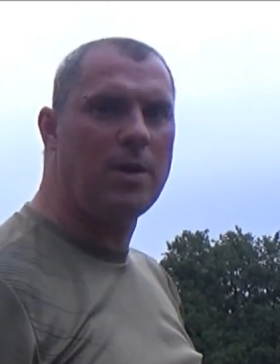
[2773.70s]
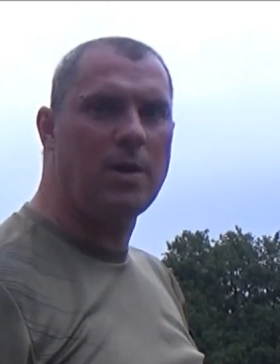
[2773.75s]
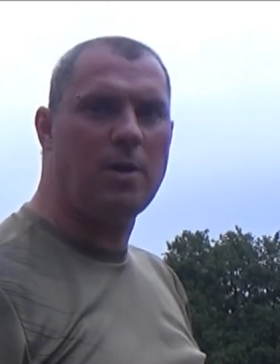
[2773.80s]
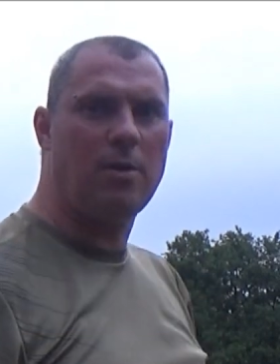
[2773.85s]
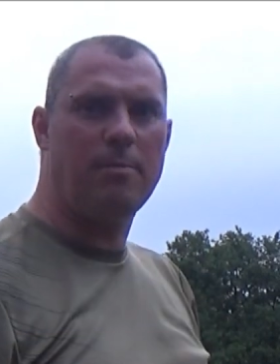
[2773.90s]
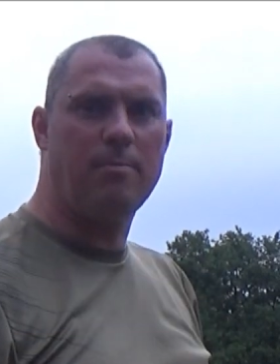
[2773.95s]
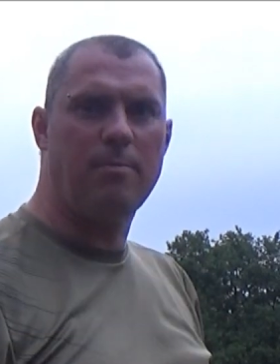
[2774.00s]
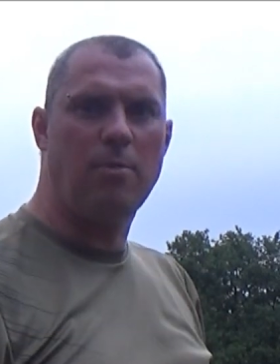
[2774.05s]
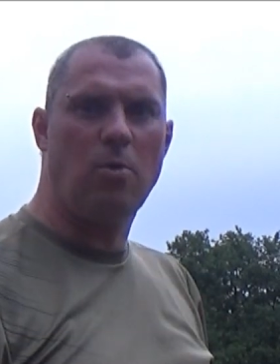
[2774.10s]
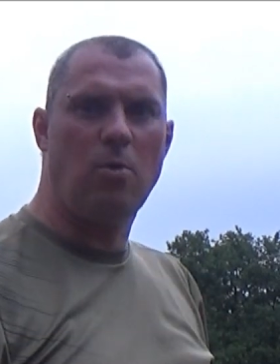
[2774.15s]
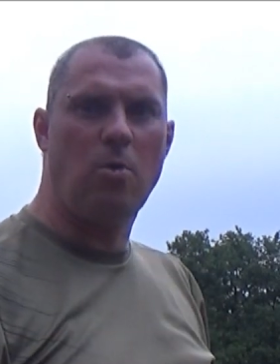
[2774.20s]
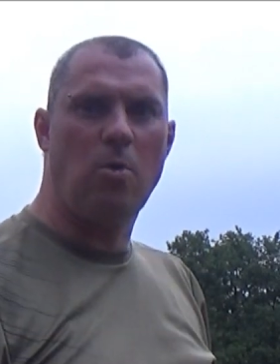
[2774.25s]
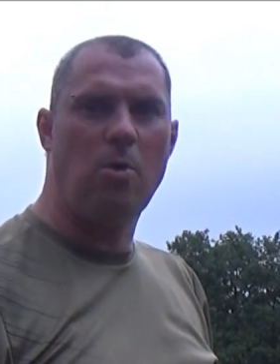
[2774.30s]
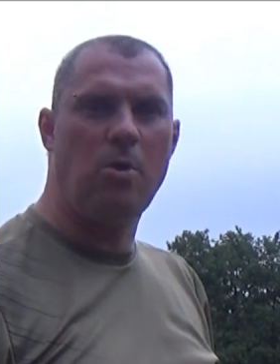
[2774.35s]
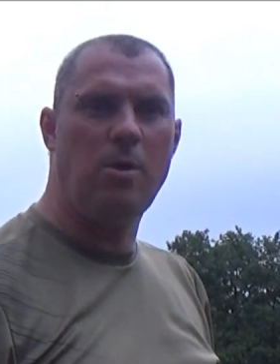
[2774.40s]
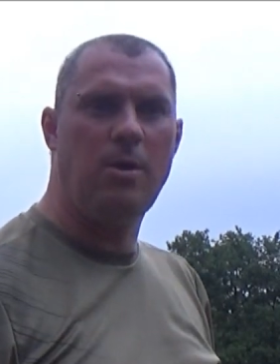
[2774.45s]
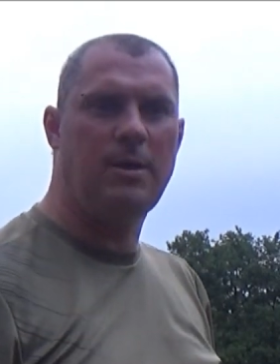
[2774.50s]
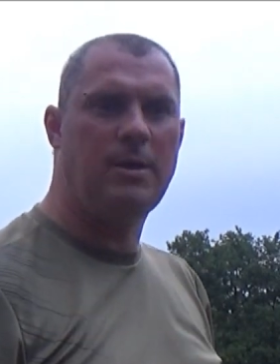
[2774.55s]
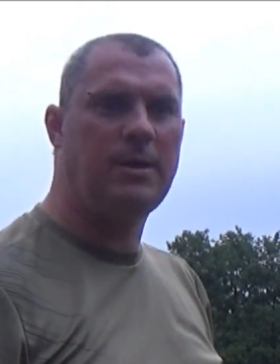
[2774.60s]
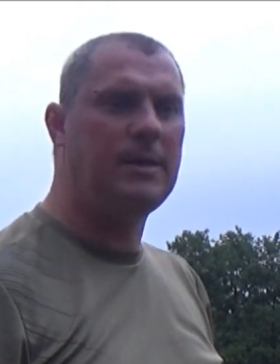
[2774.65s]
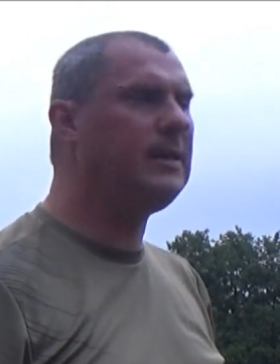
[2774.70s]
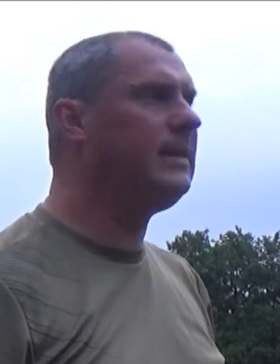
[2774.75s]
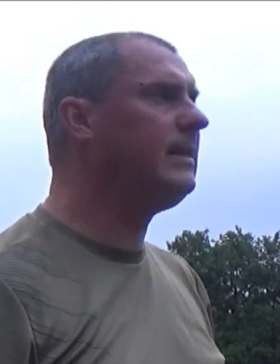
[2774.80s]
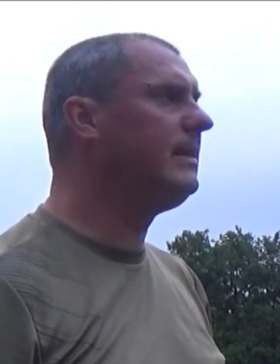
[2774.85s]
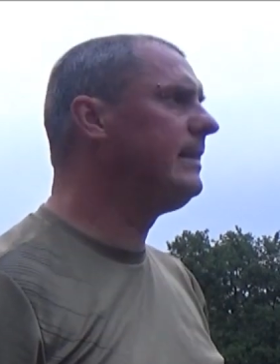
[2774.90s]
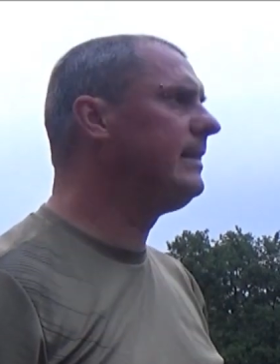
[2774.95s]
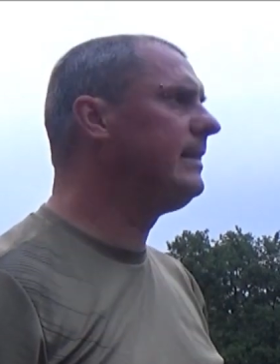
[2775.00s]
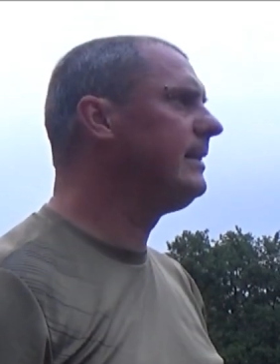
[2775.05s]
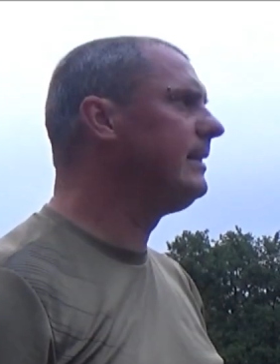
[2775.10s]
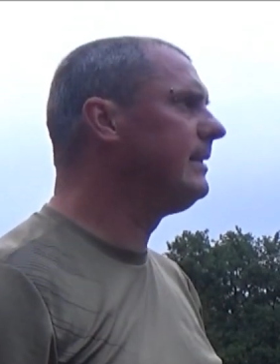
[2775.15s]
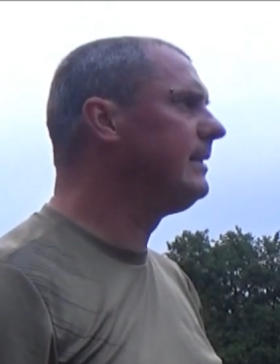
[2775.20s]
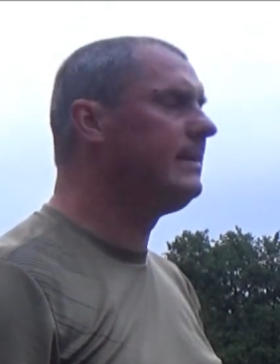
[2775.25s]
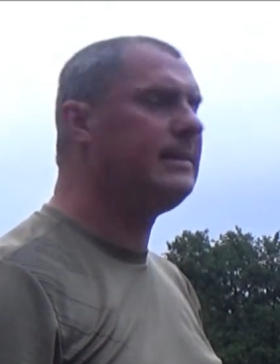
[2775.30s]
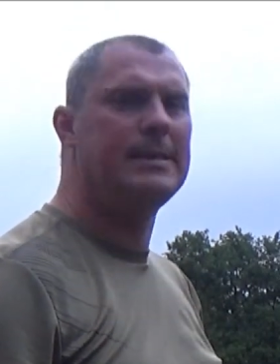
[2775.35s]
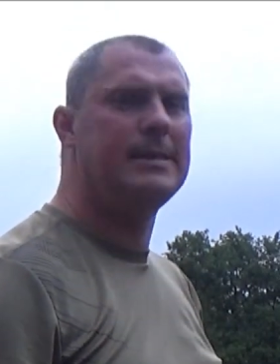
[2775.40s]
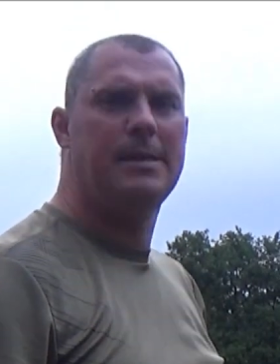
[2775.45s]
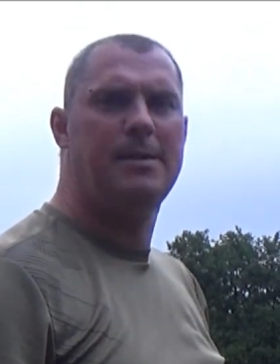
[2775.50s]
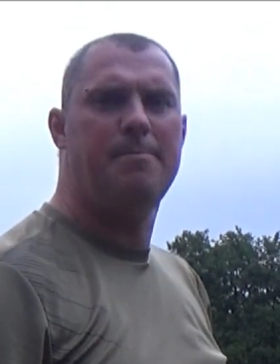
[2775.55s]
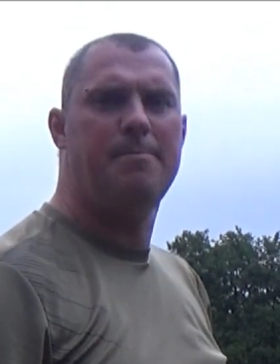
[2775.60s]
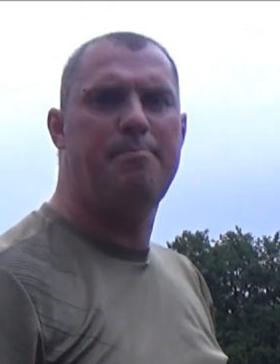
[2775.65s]
a lot more
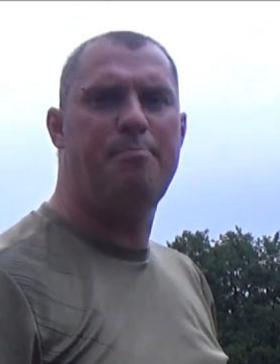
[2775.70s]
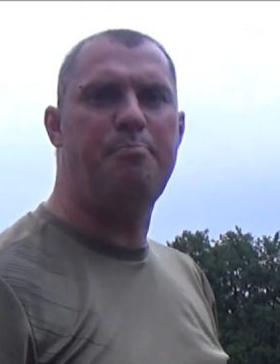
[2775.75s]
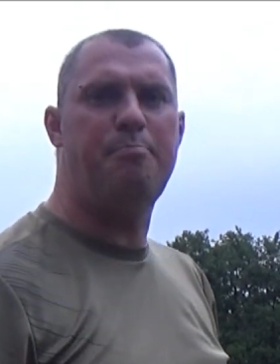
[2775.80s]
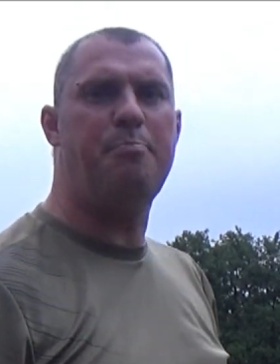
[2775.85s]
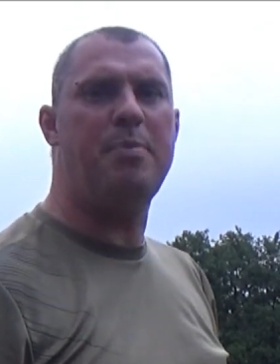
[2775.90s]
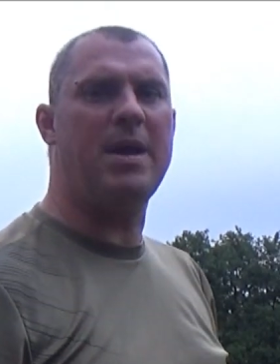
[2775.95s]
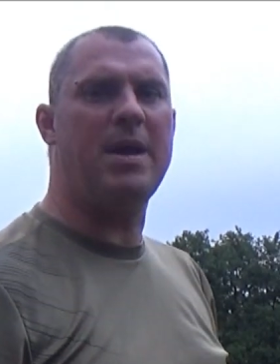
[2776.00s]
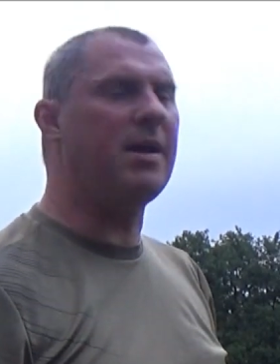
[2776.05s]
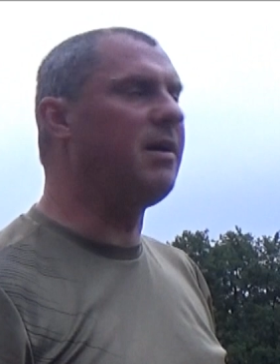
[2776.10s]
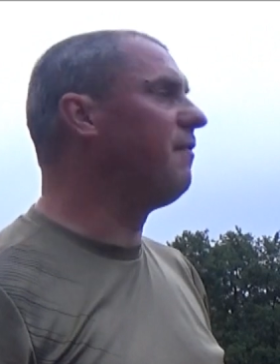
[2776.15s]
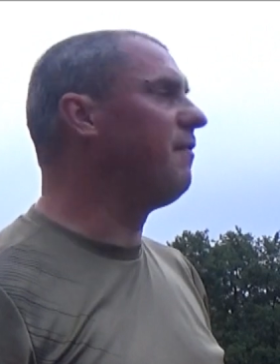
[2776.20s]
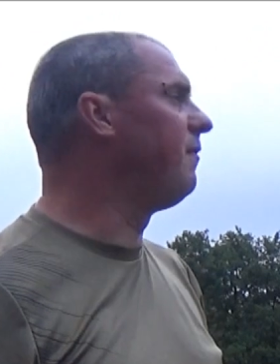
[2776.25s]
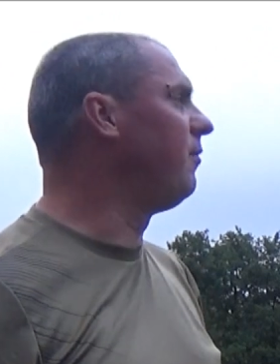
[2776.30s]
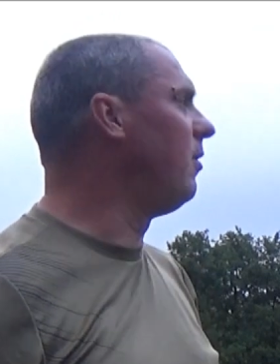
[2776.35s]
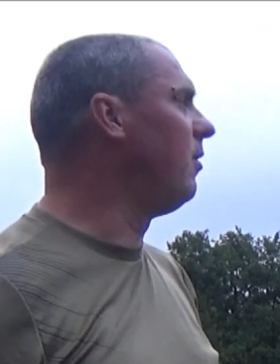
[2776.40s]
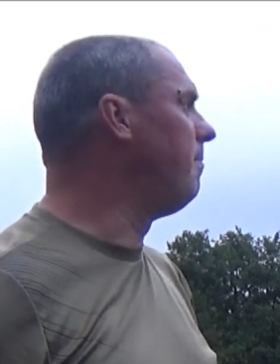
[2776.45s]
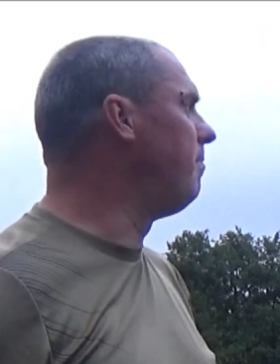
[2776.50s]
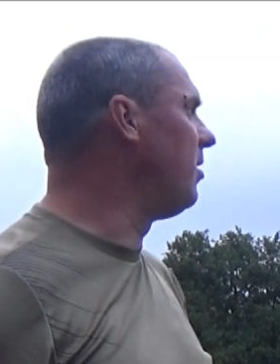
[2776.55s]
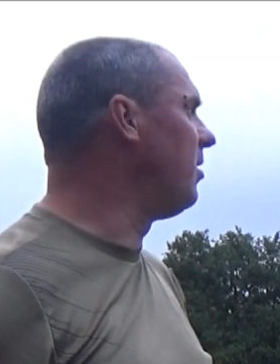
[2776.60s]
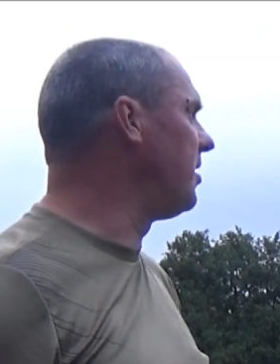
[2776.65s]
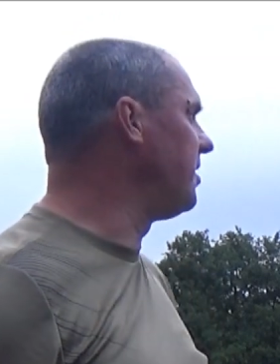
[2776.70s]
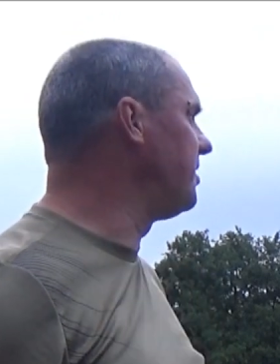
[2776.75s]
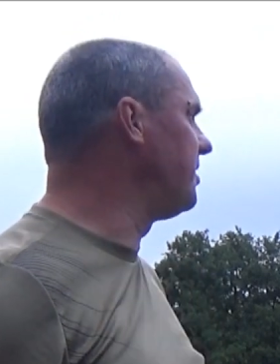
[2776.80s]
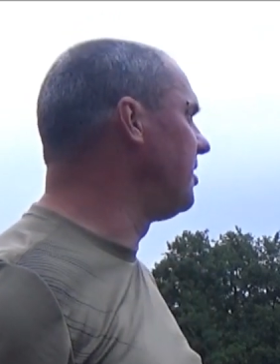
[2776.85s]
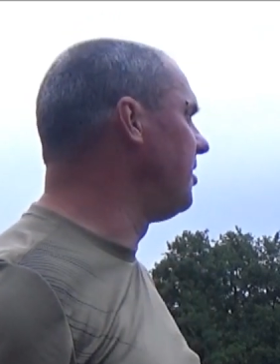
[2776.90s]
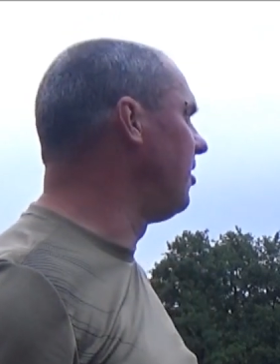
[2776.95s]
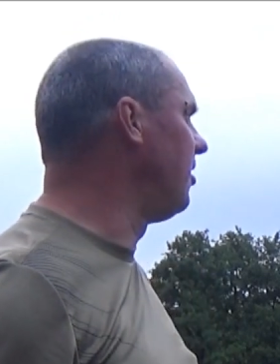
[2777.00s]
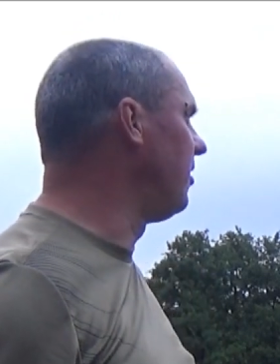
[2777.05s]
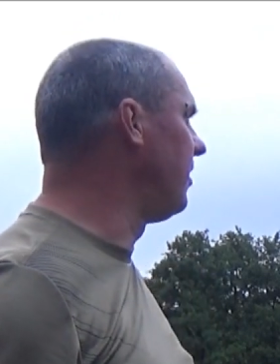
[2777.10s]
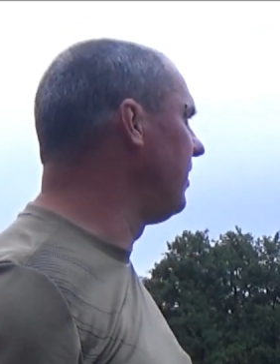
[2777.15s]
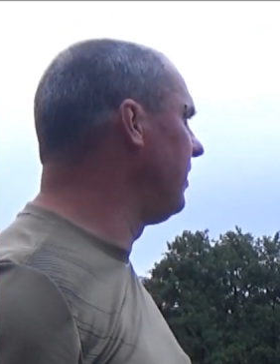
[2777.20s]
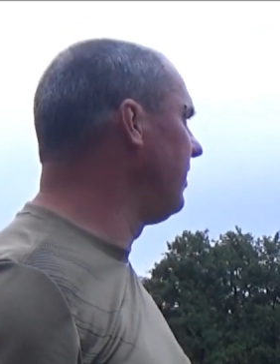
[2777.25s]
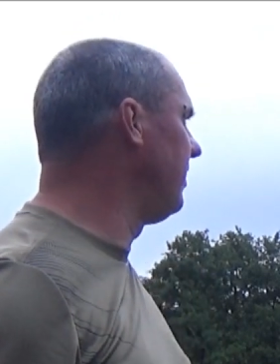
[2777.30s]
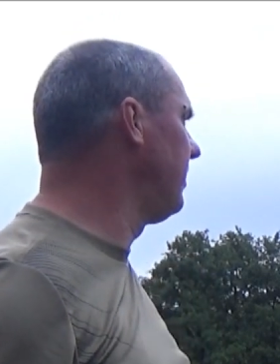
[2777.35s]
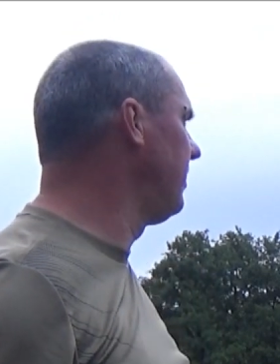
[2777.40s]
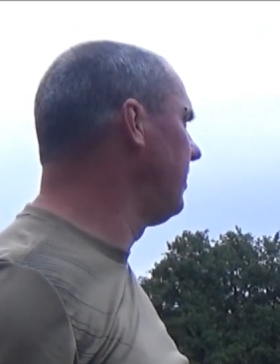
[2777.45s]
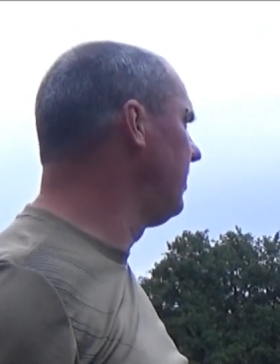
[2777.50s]
better for a bite tonight,